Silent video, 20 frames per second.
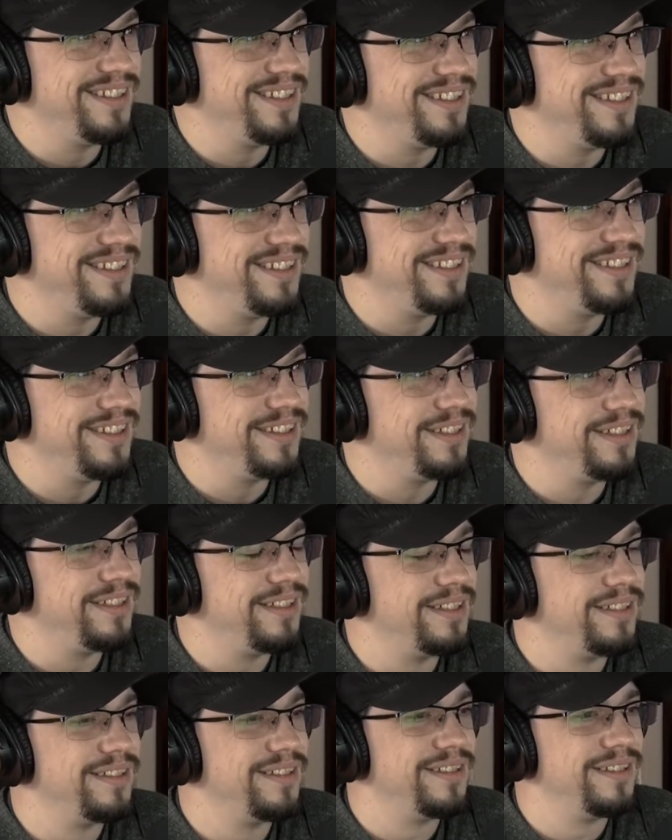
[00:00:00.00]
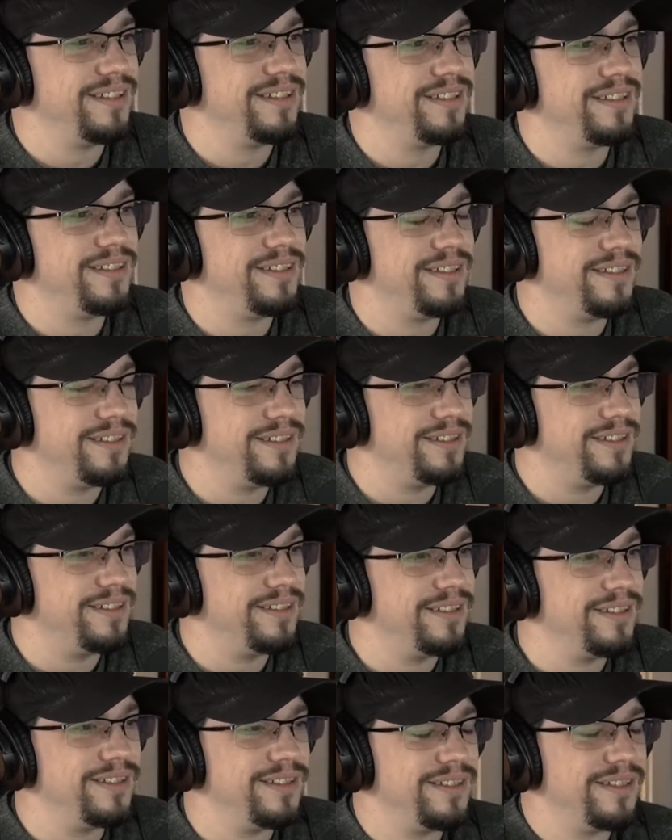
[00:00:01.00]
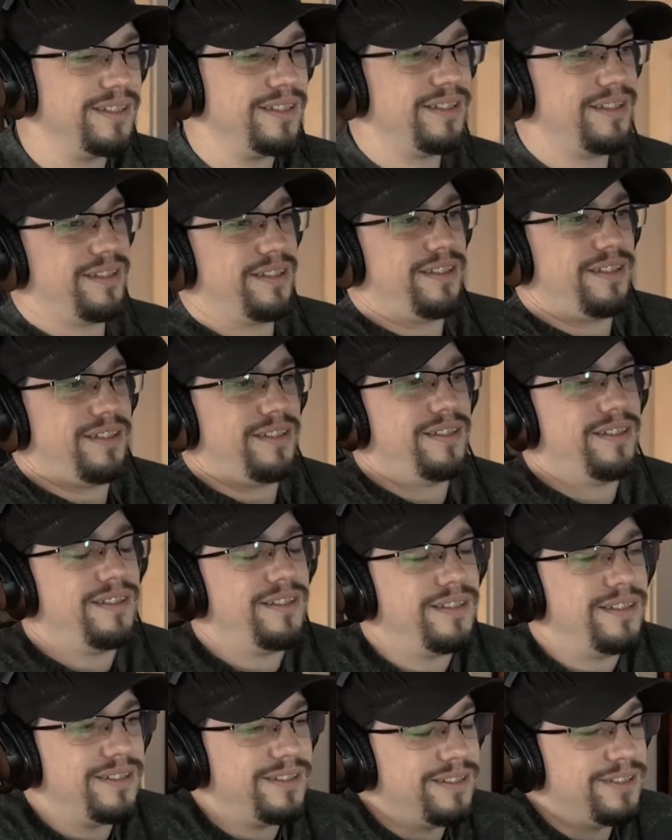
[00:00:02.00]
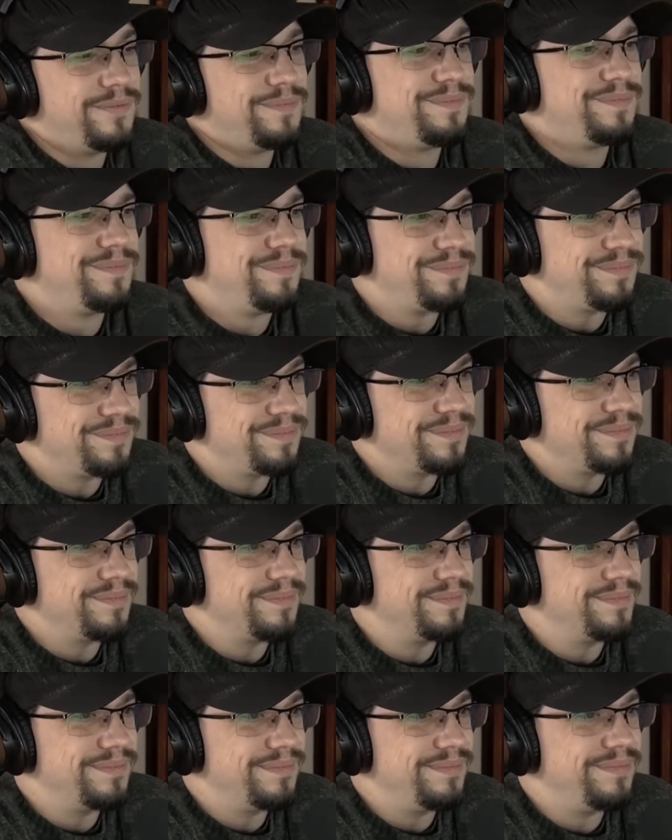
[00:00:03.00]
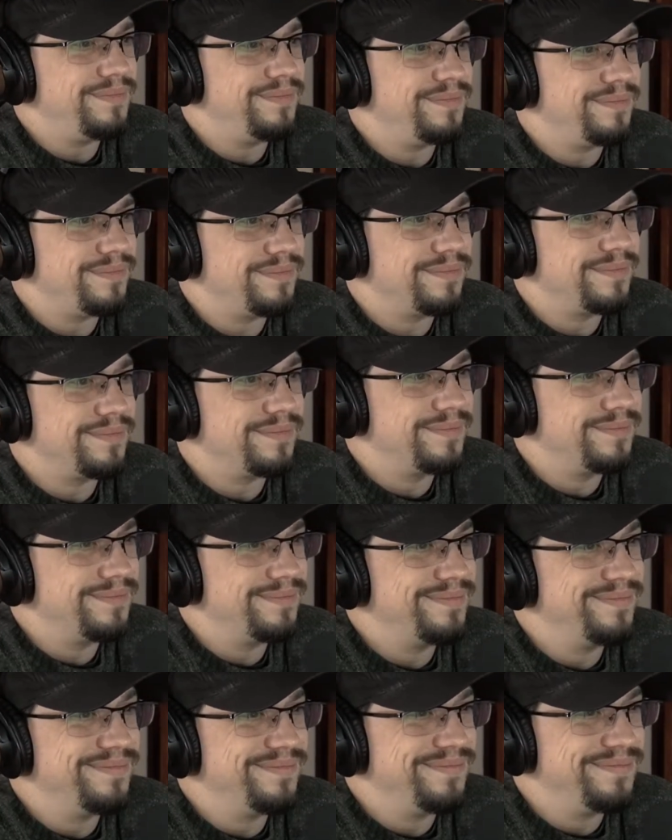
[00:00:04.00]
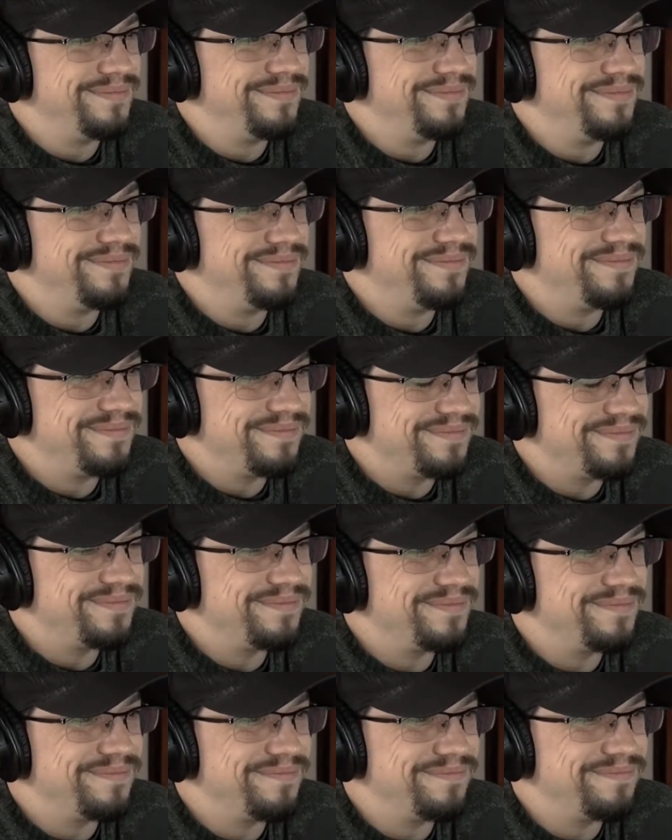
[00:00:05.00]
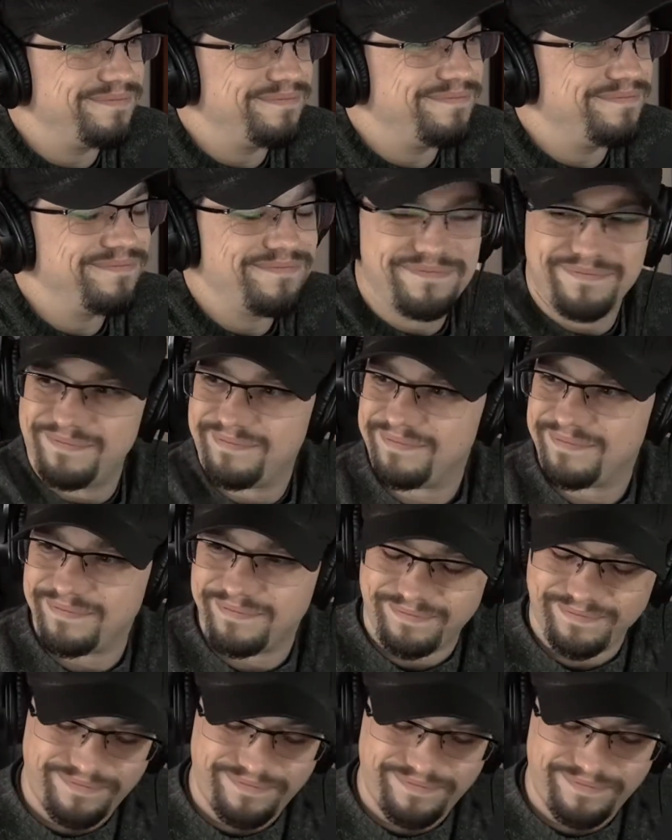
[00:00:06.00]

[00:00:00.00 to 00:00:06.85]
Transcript: Well, I grew up your average PWG or PWM, privileged white